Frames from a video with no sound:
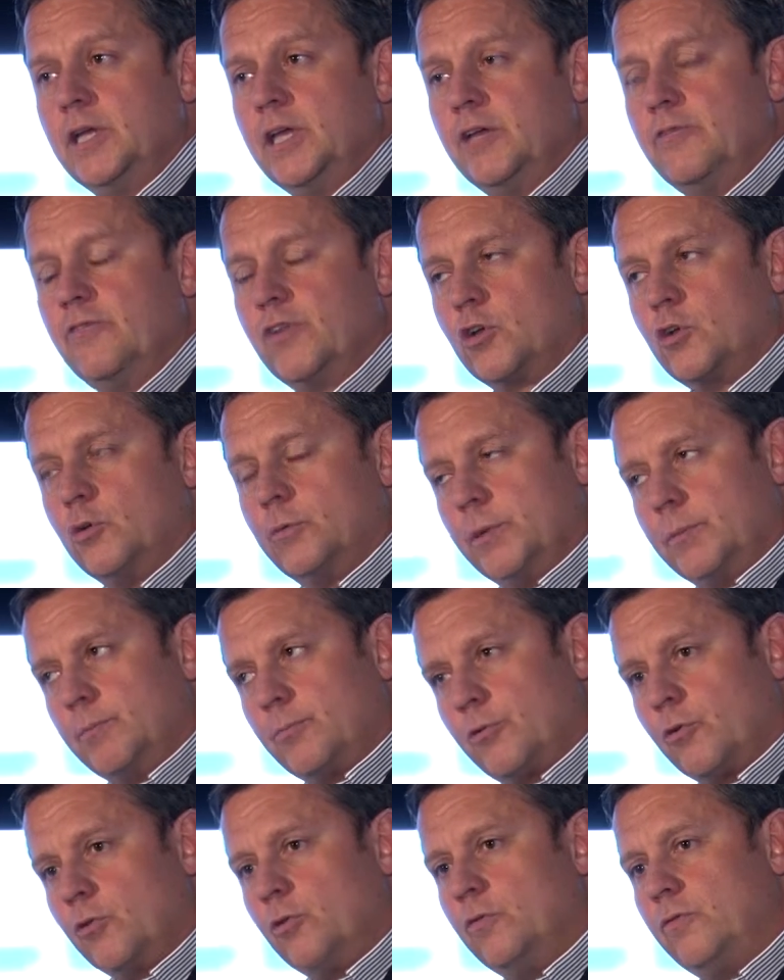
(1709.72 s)
If it could be
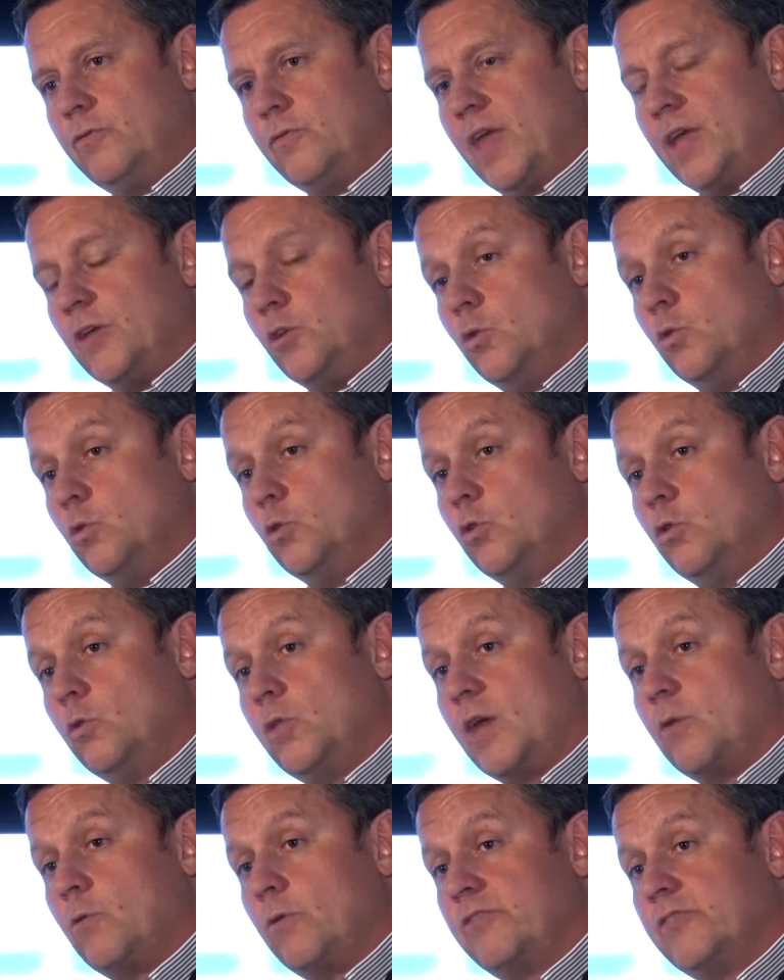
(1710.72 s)
proved that you knew
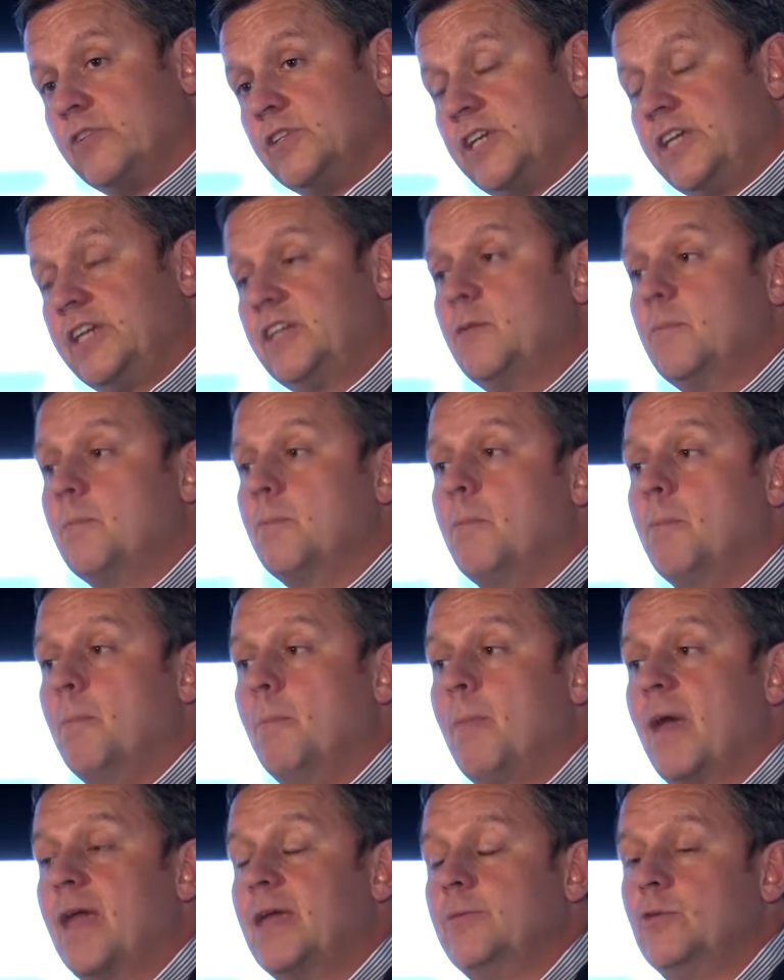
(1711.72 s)
they were fatigued,
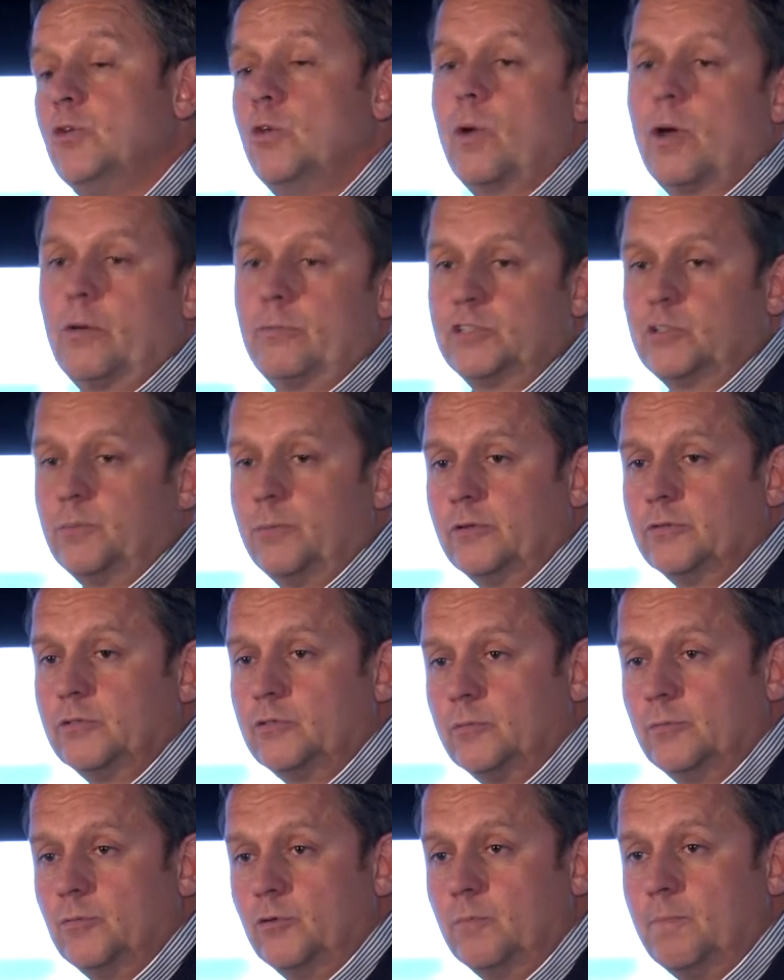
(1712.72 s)
maybe you are
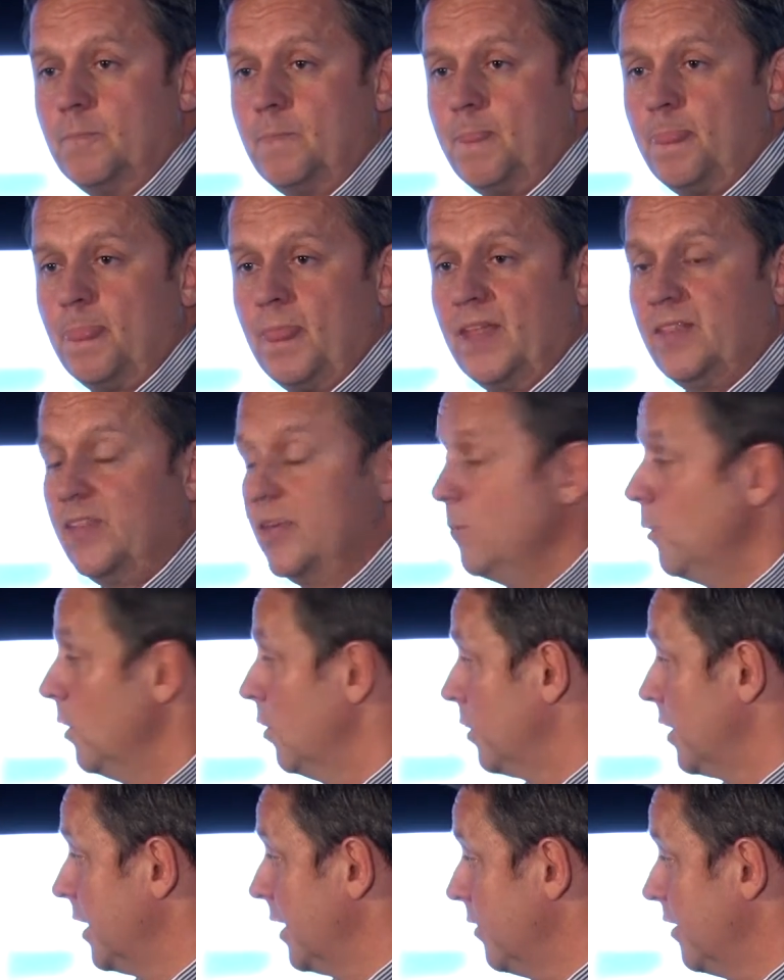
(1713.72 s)
responsible. And then we're
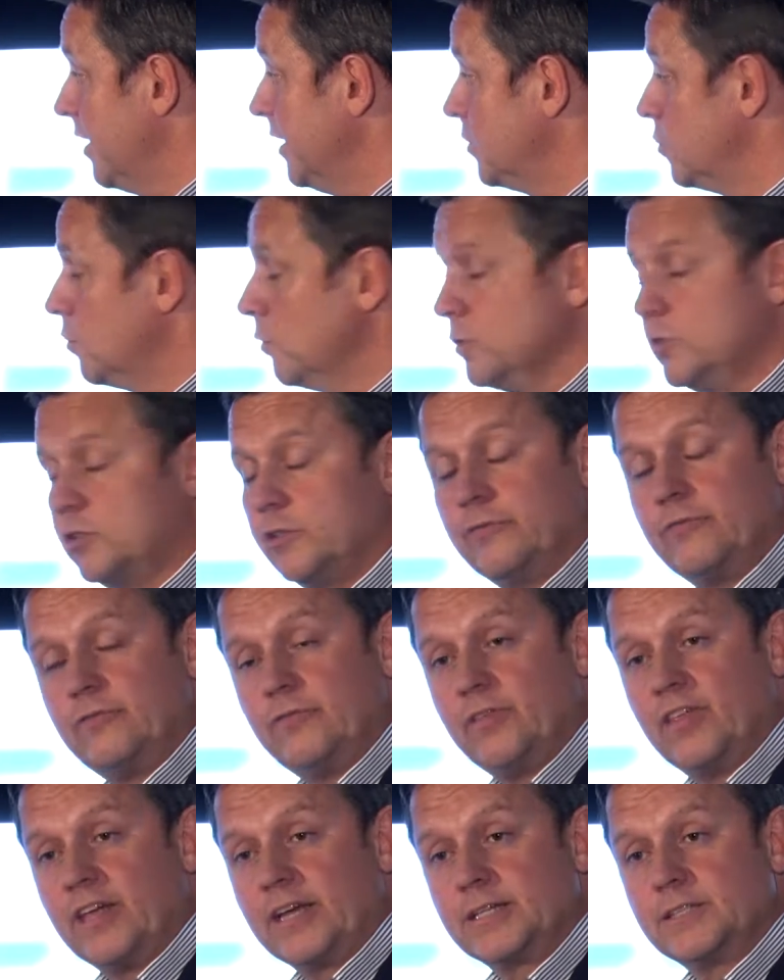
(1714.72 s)
looking at these sorts of
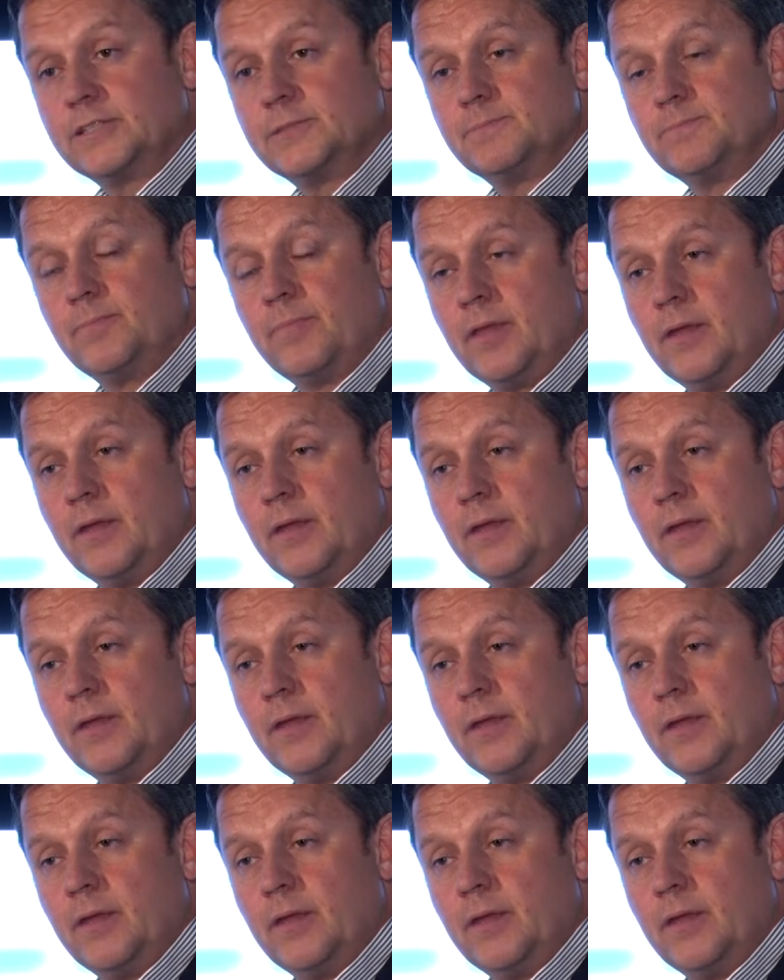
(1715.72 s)
things.